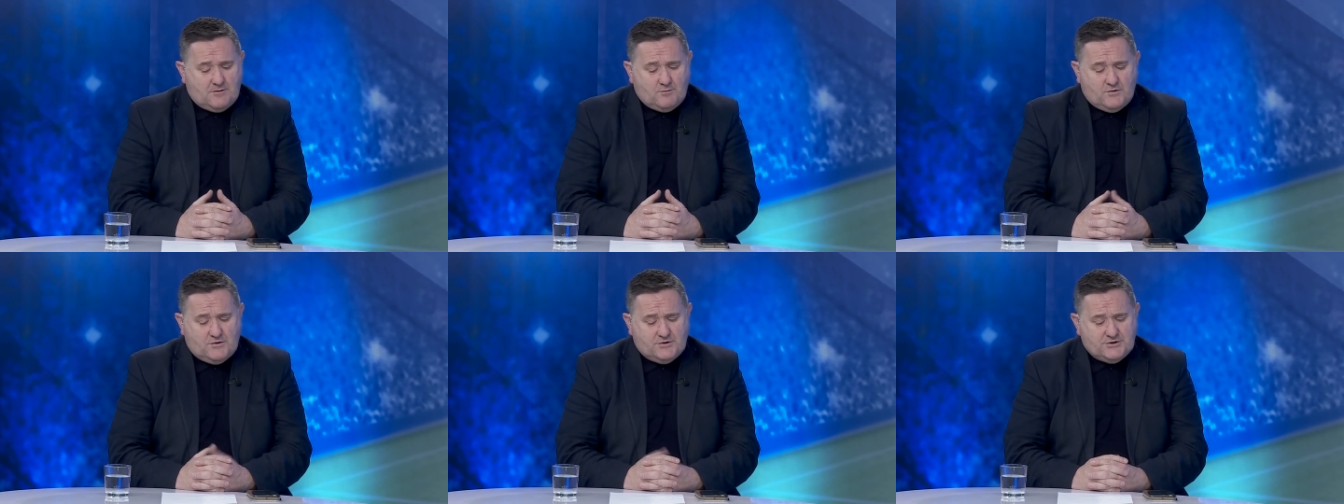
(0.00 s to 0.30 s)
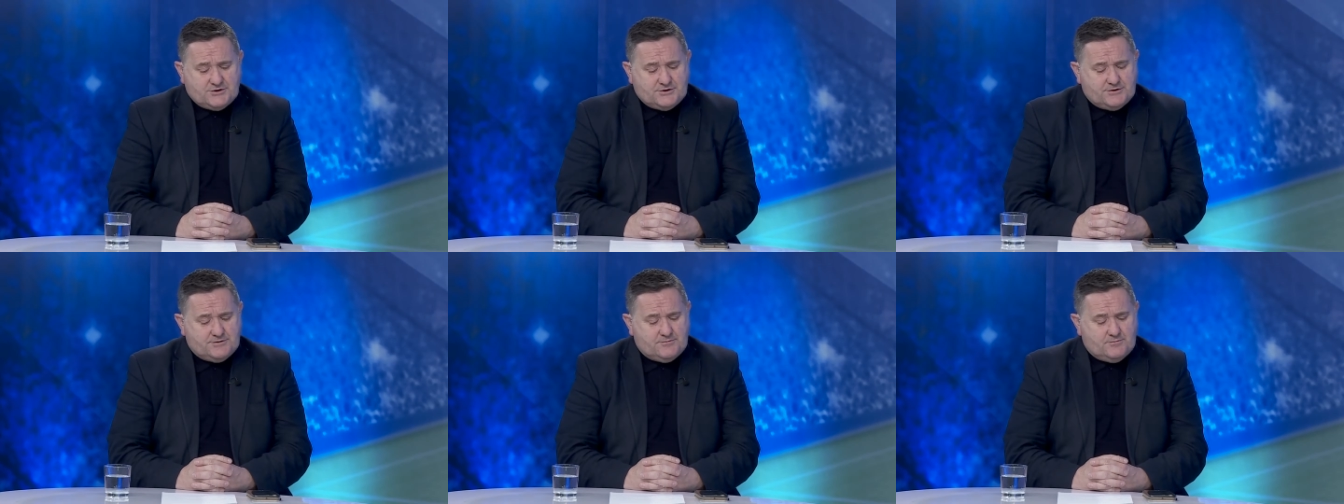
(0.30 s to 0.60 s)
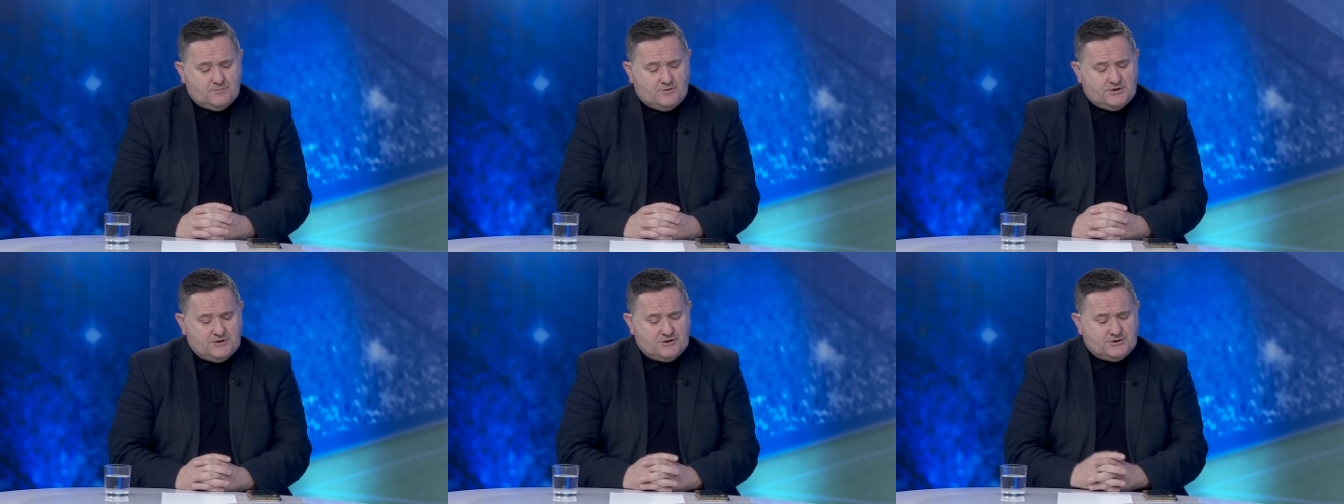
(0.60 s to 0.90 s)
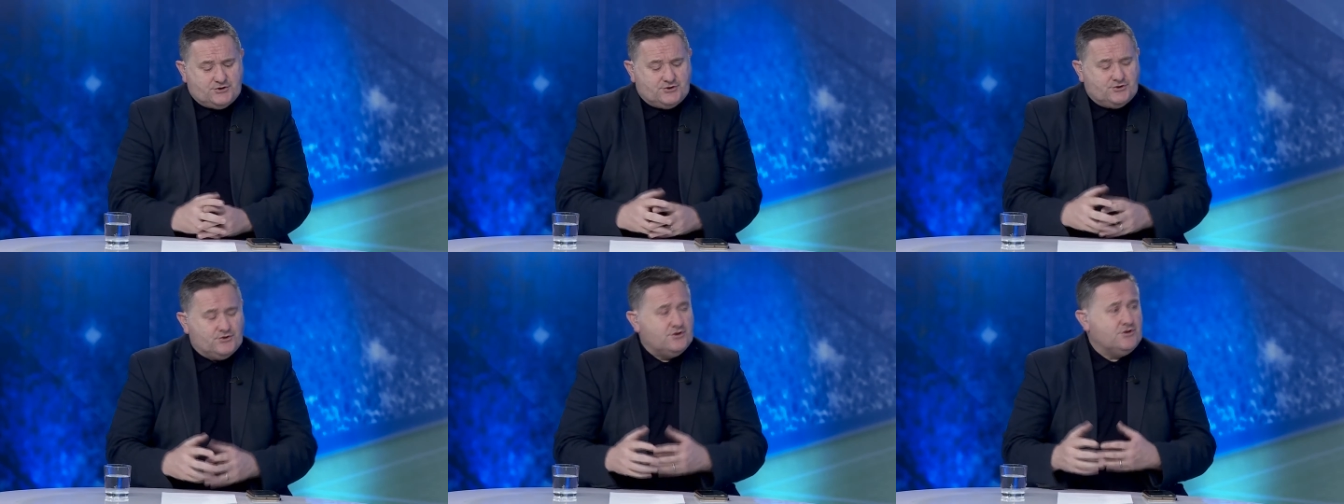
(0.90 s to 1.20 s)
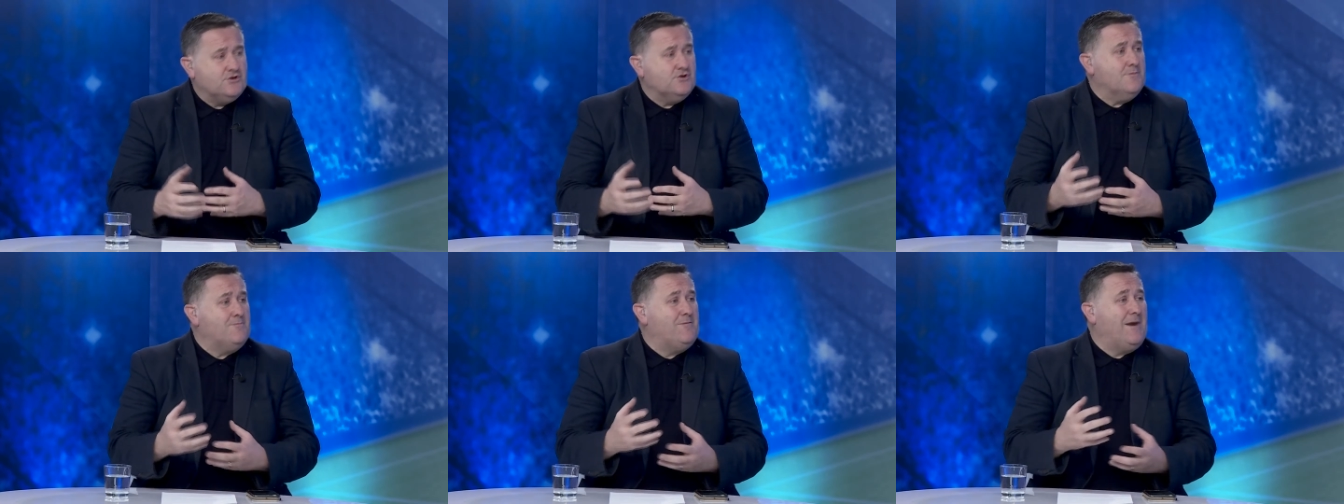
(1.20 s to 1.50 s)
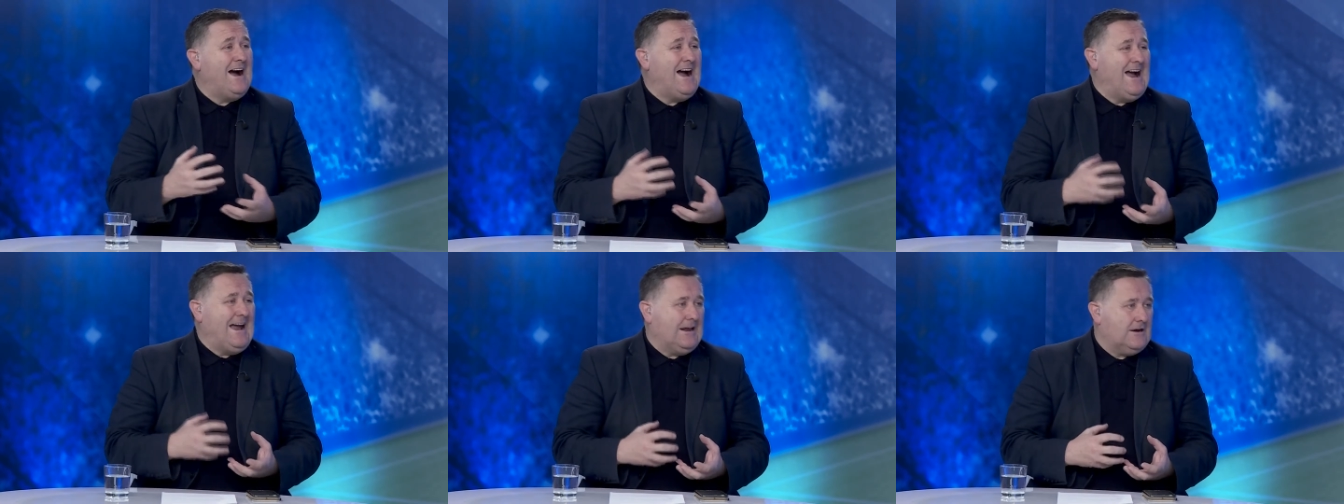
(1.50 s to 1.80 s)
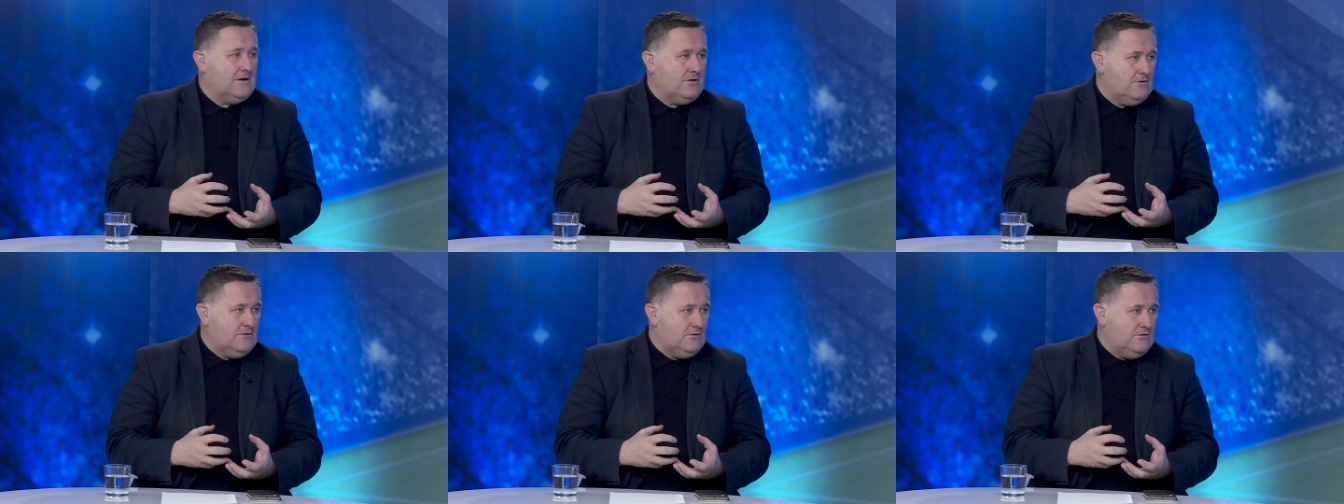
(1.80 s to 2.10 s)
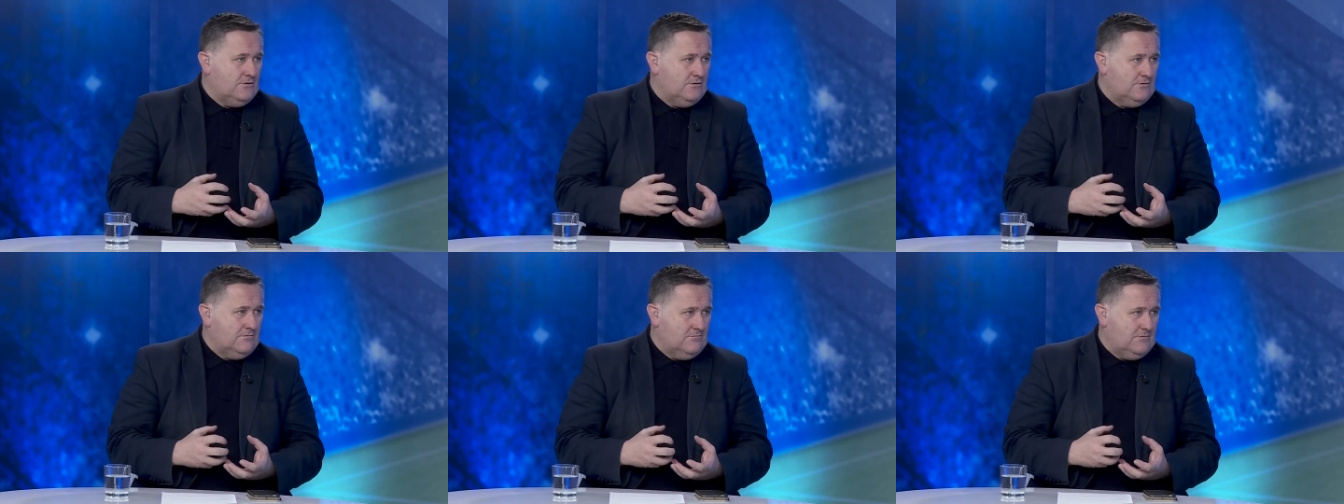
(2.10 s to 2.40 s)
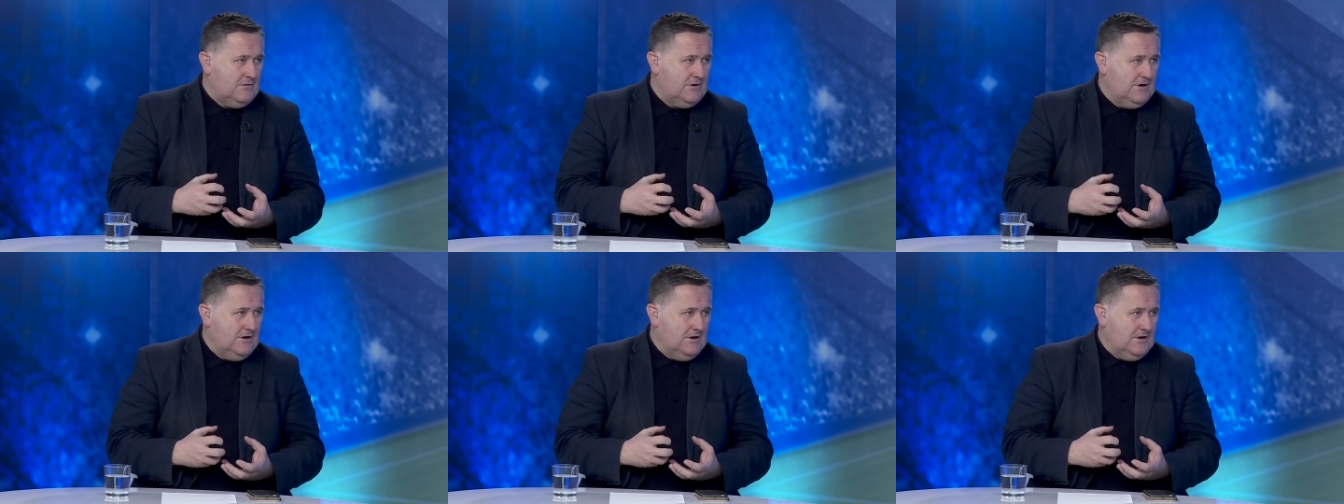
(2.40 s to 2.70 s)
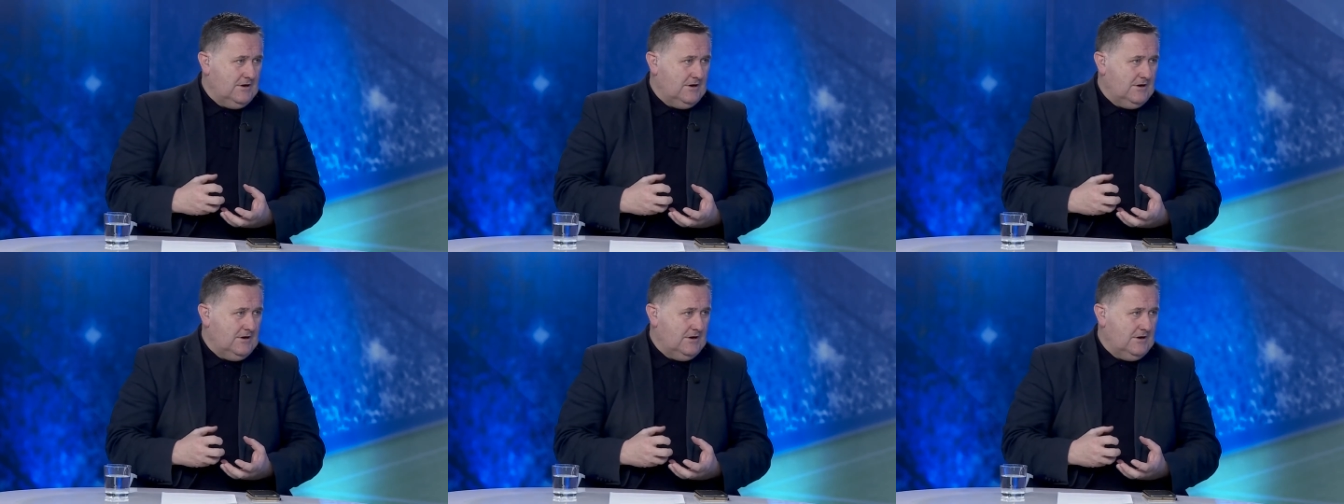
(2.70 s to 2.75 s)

what drew you back home?